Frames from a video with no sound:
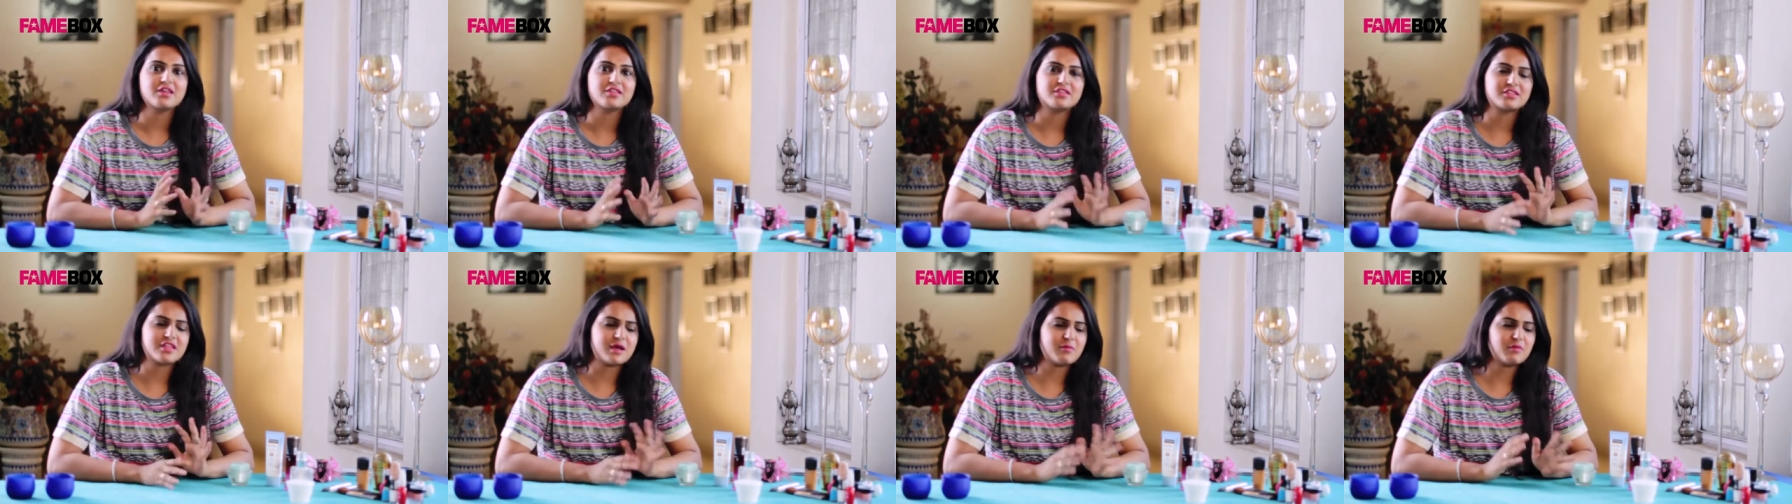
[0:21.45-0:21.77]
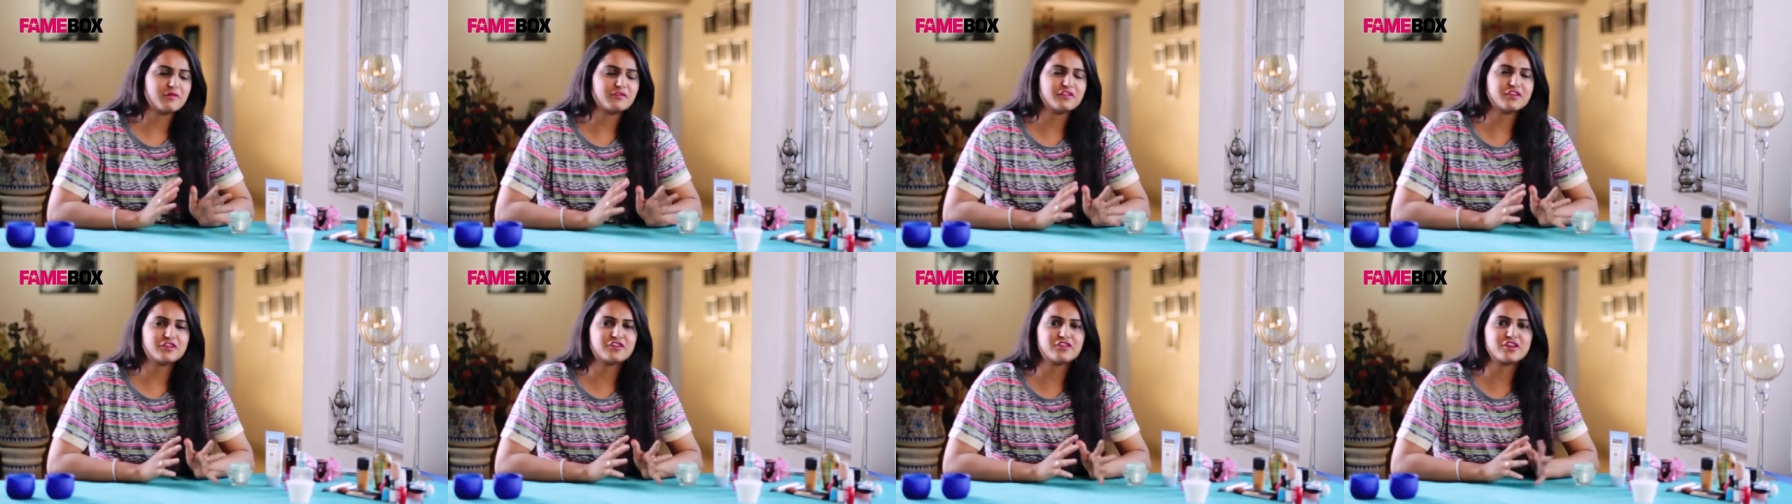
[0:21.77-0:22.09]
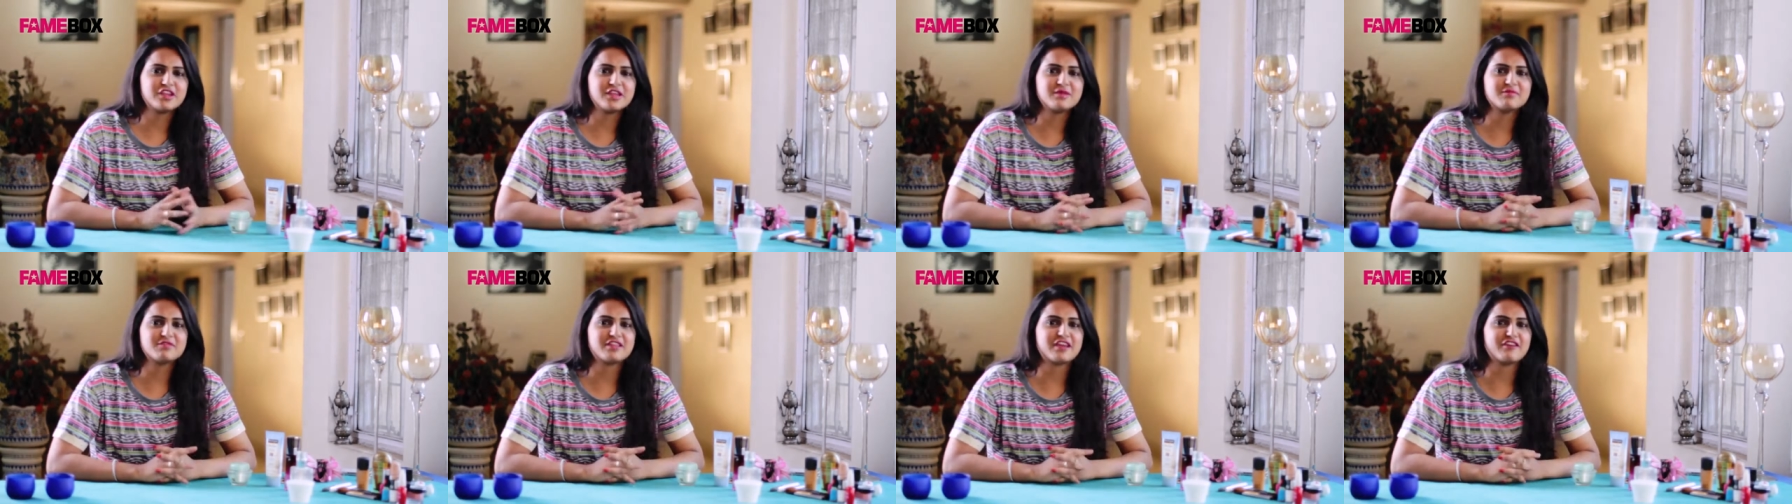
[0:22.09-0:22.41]
Some of the
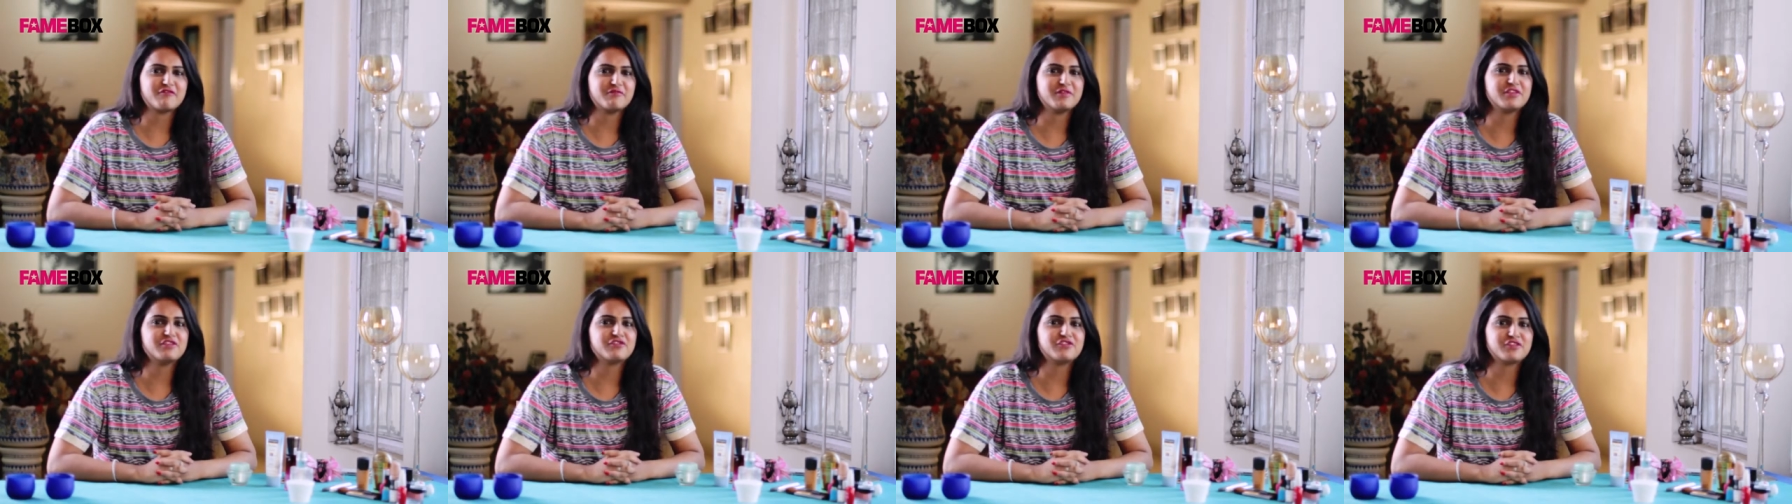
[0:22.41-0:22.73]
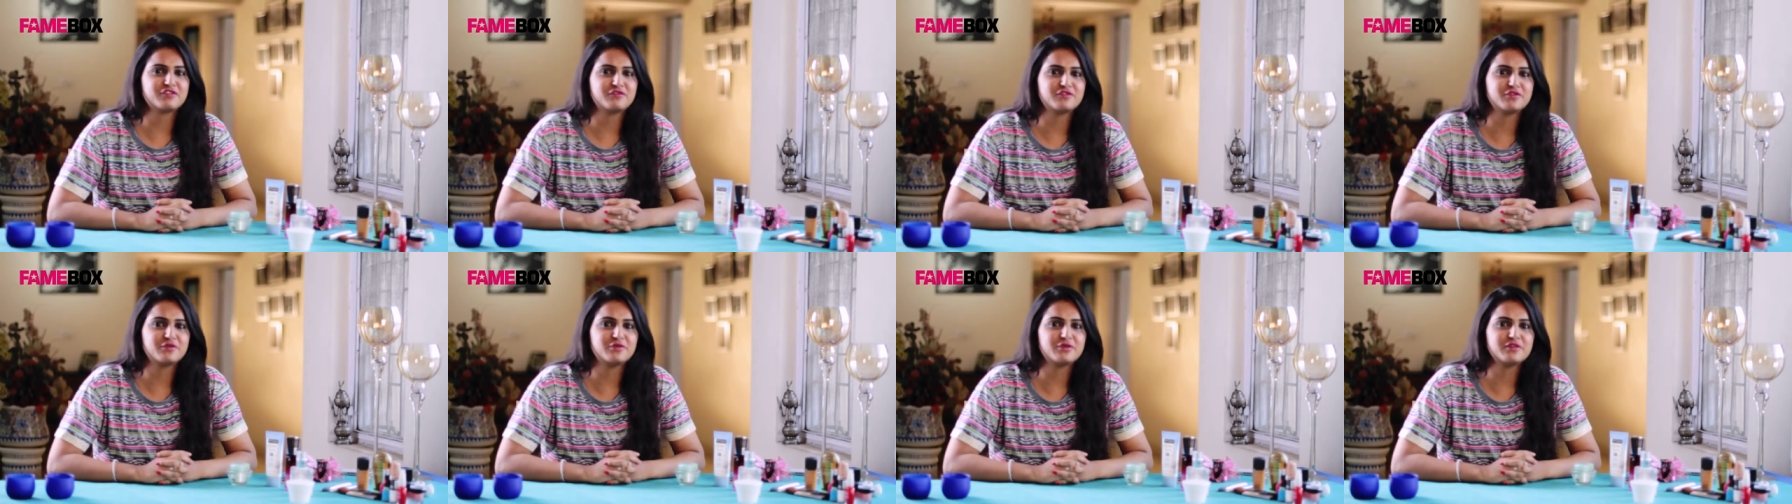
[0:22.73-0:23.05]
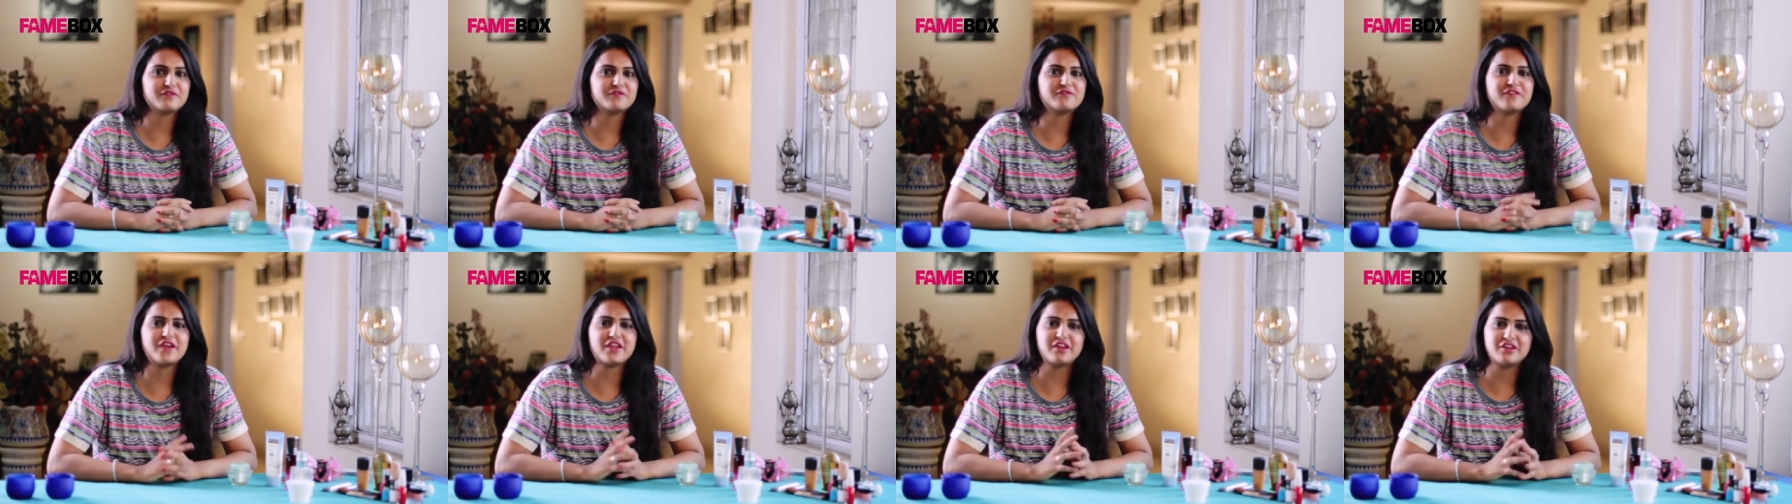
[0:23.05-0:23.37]
creams I've been
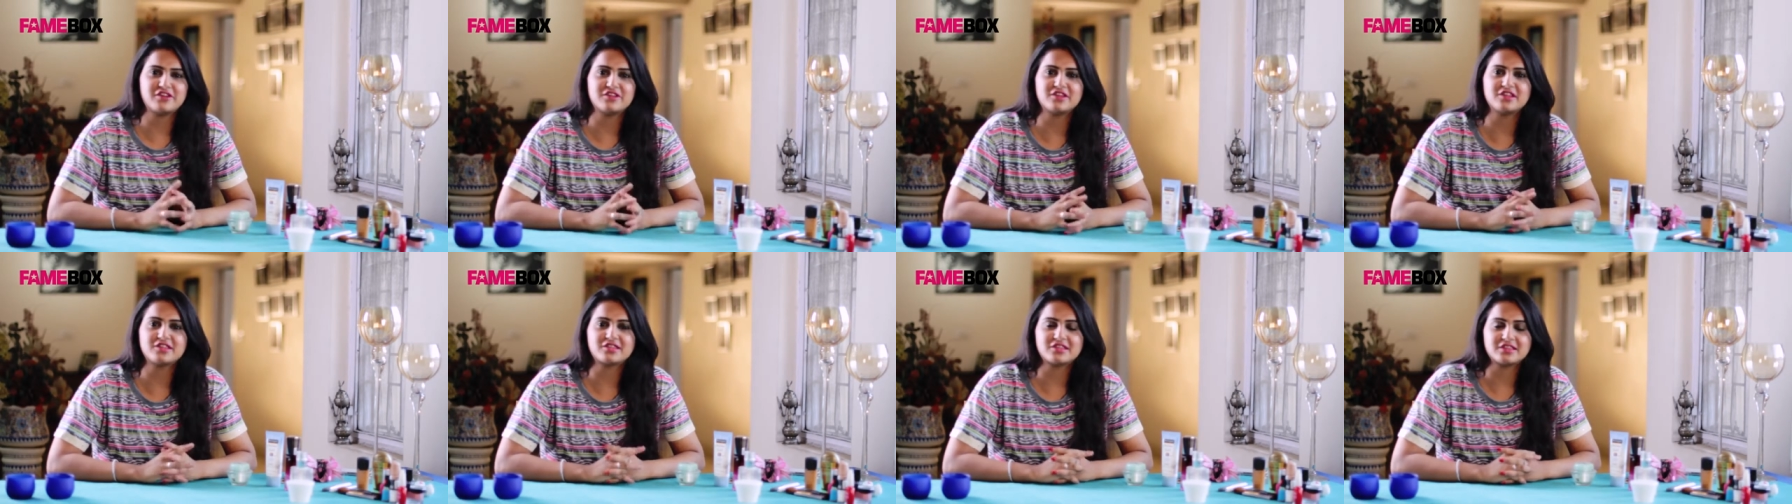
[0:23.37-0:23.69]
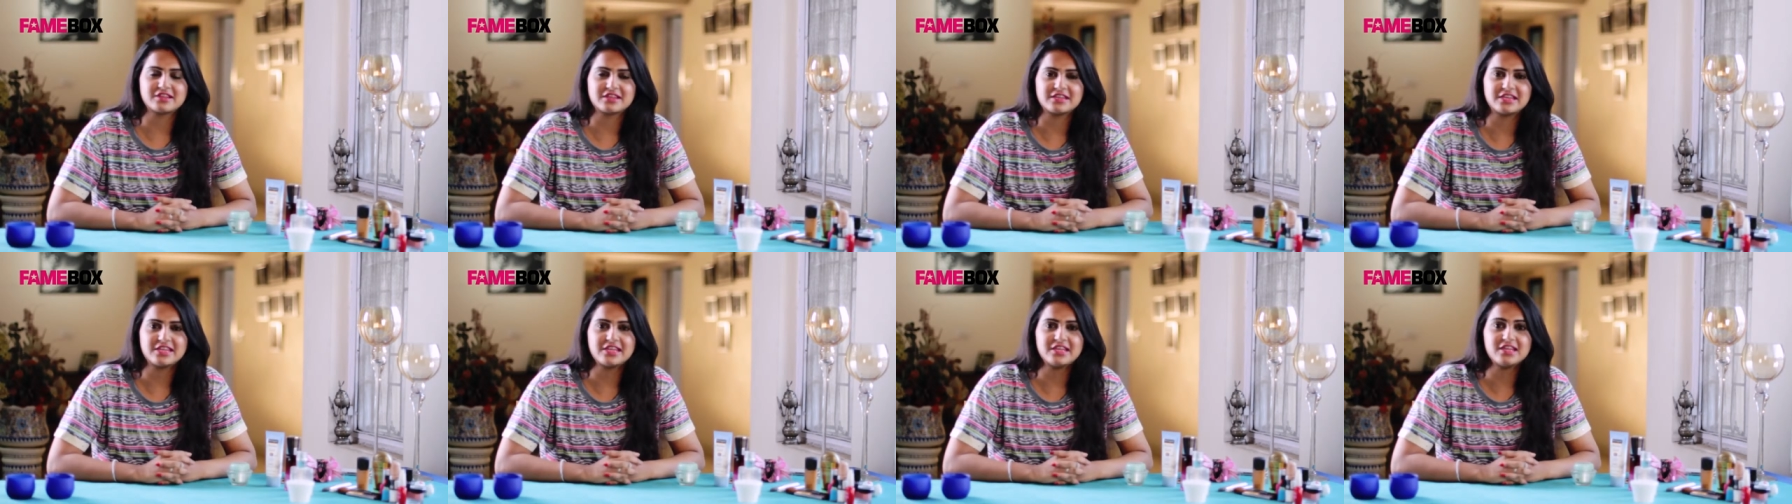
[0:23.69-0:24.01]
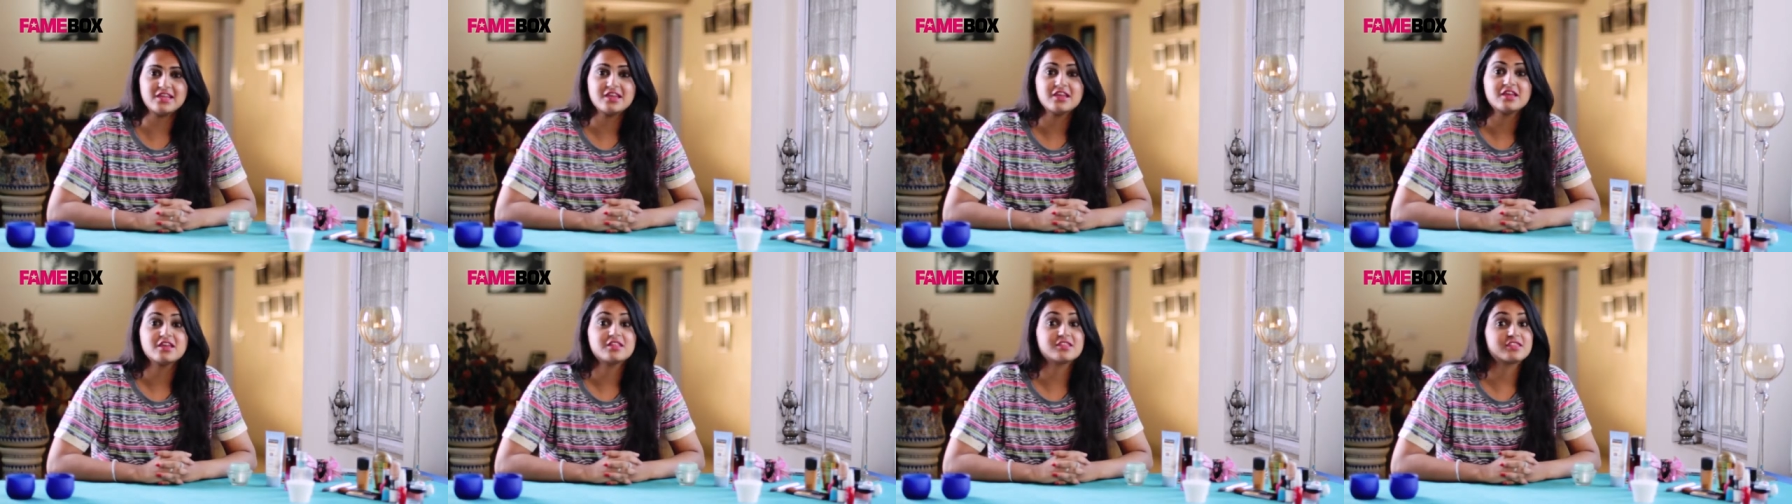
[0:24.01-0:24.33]
reviewing very recently,